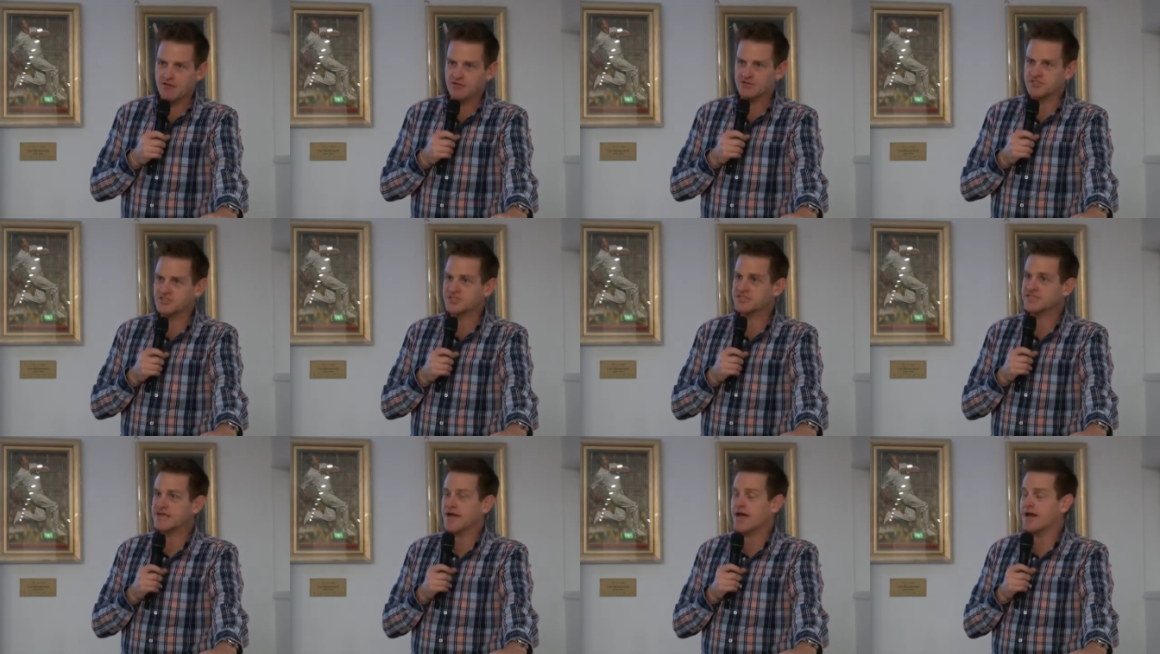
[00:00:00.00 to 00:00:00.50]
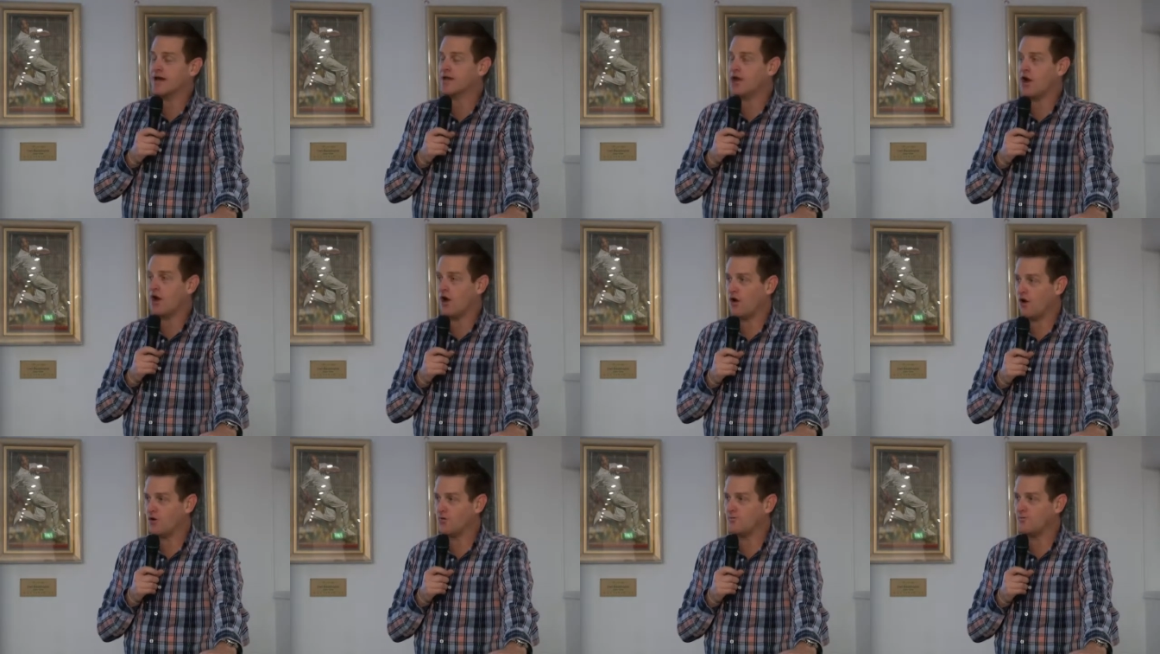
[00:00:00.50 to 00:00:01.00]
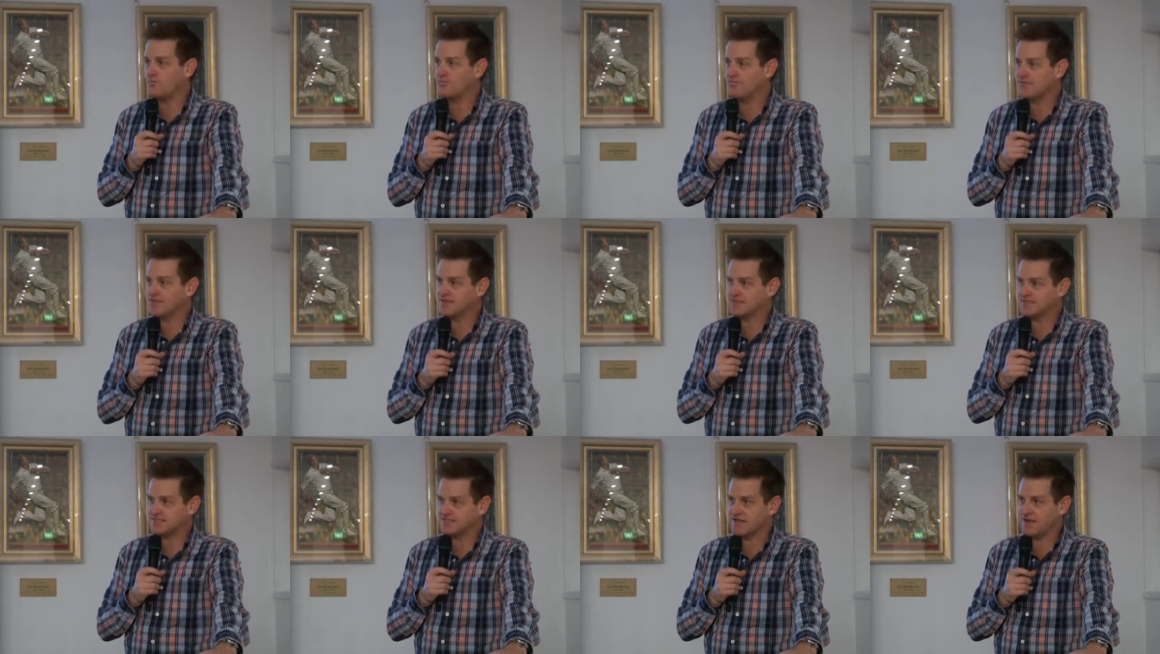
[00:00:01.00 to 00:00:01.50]
We just can't hope
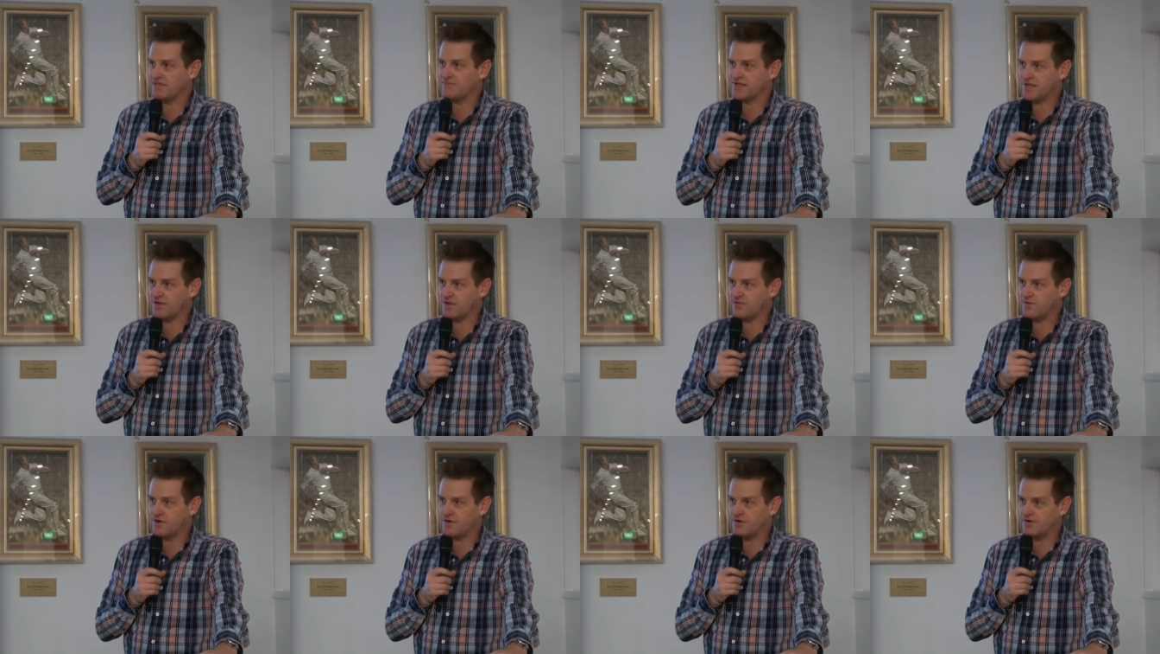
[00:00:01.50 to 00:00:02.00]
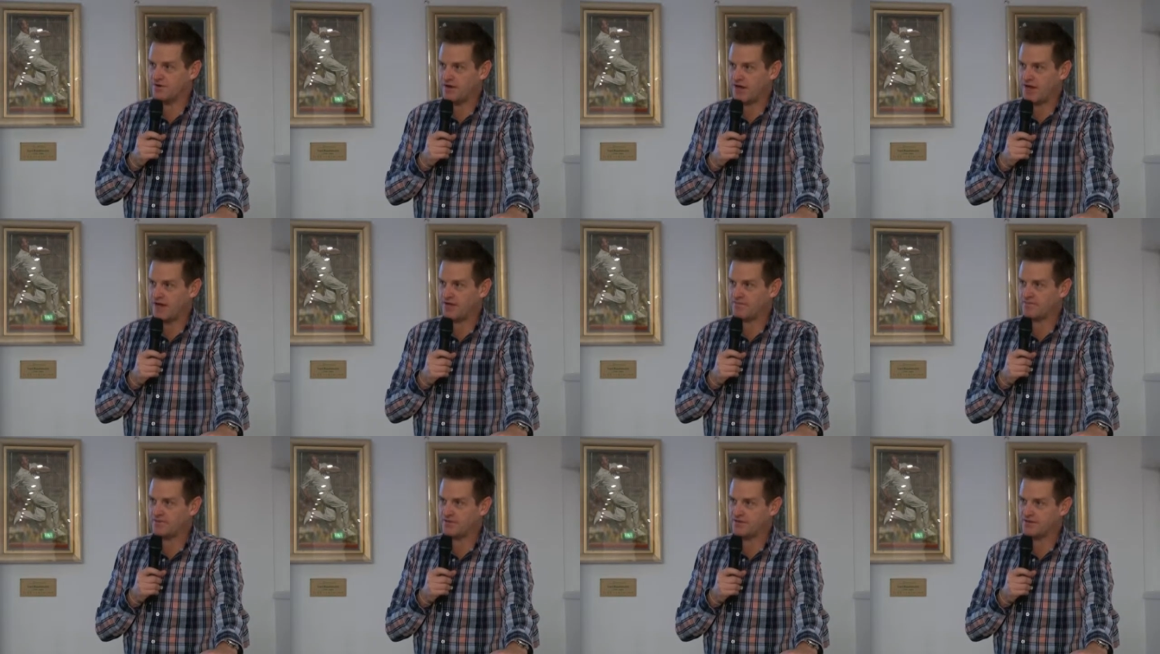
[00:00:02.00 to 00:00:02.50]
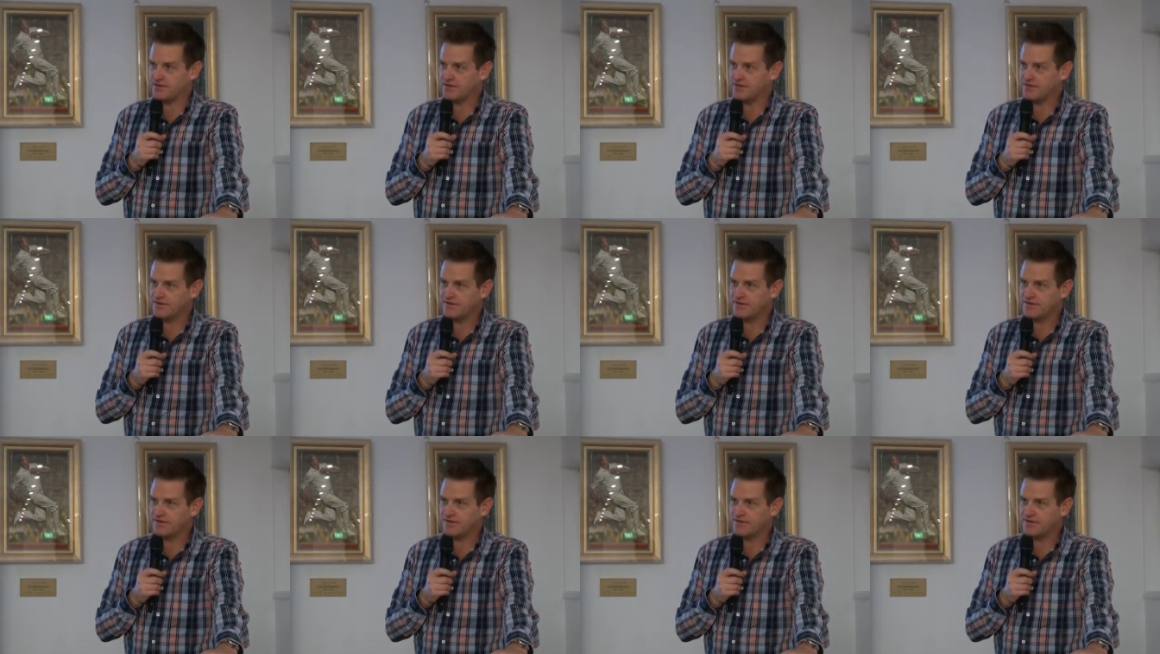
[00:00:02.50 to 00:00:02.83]
that something won't happen.